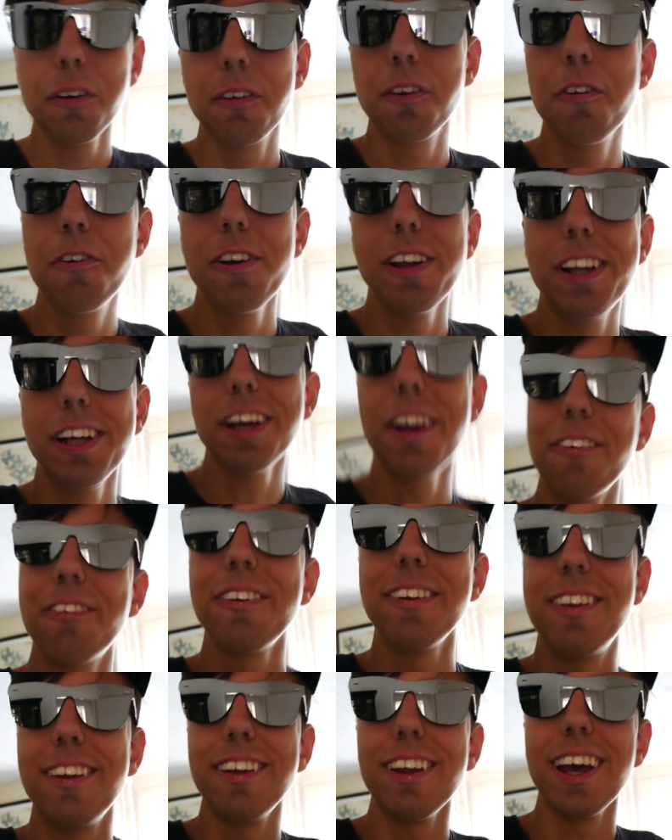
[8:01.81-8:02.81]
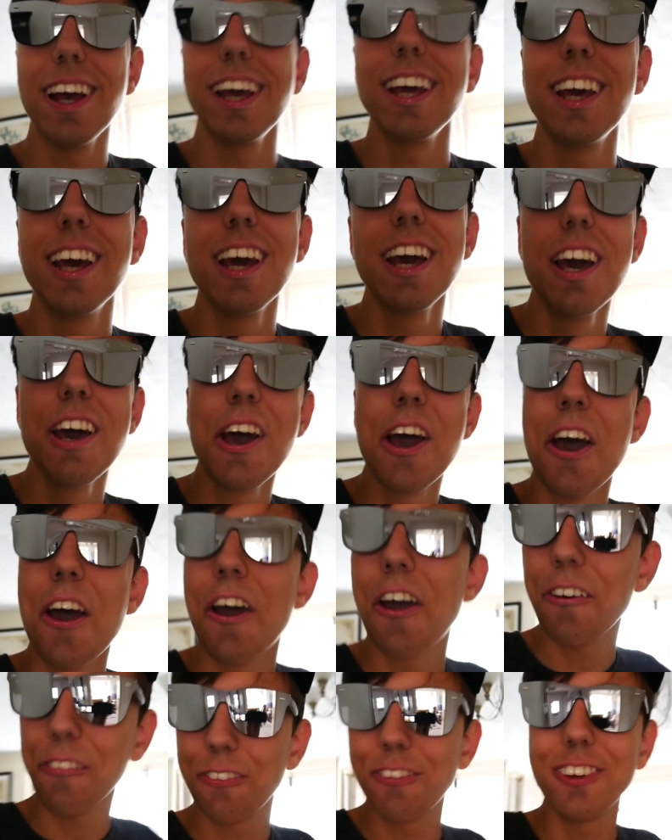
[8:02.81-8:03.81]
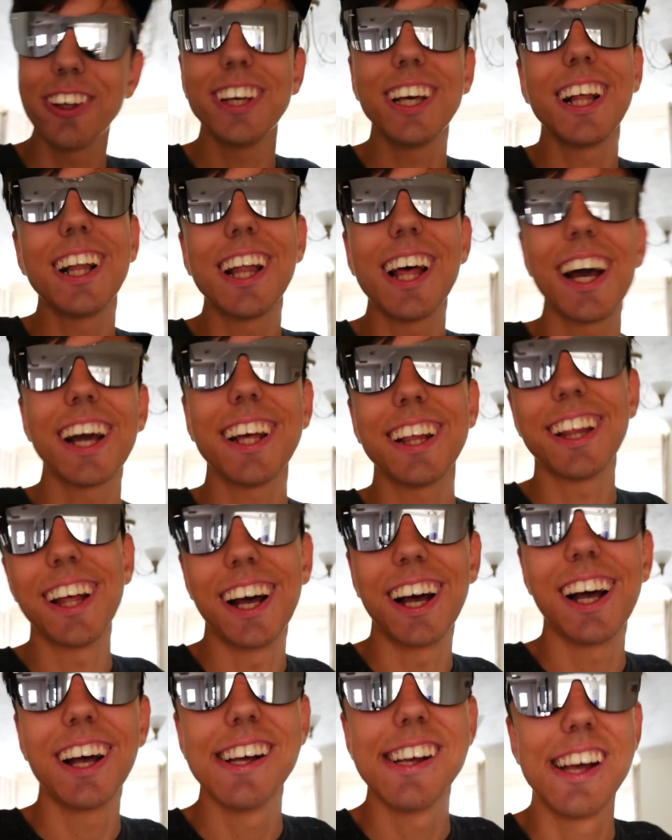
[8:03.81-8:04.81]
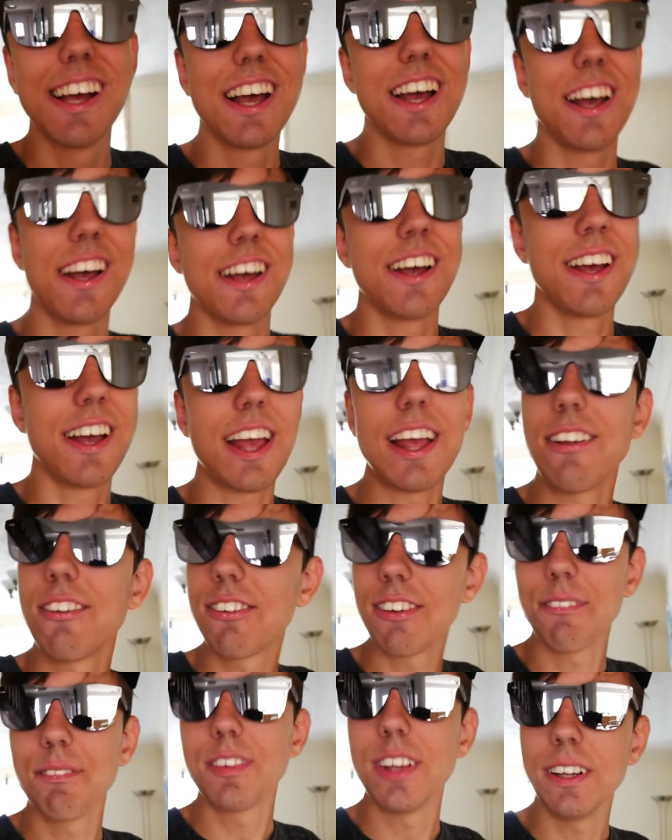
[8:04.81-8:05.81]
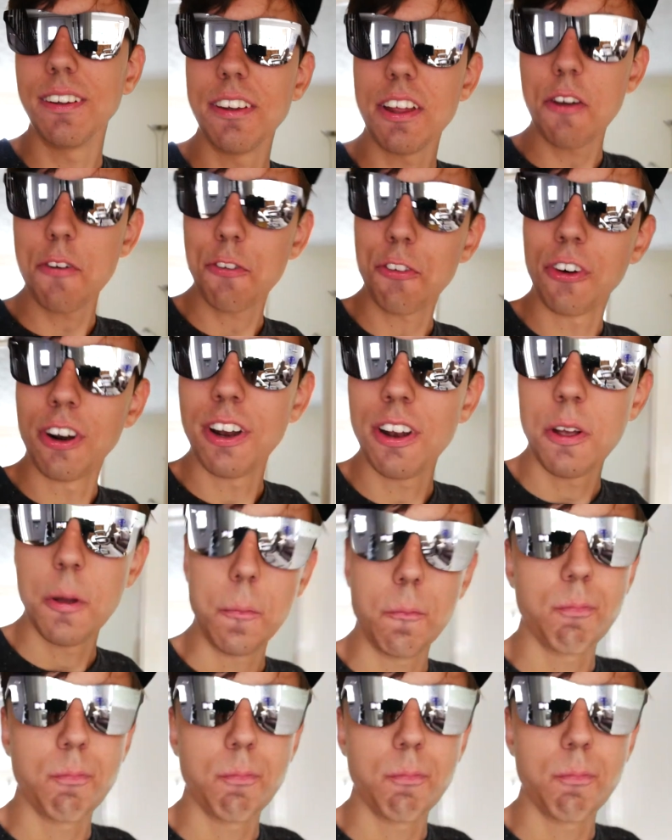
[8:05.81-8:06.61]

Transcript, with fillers: the video for today. Hopefully you like that. Uh, it's something different.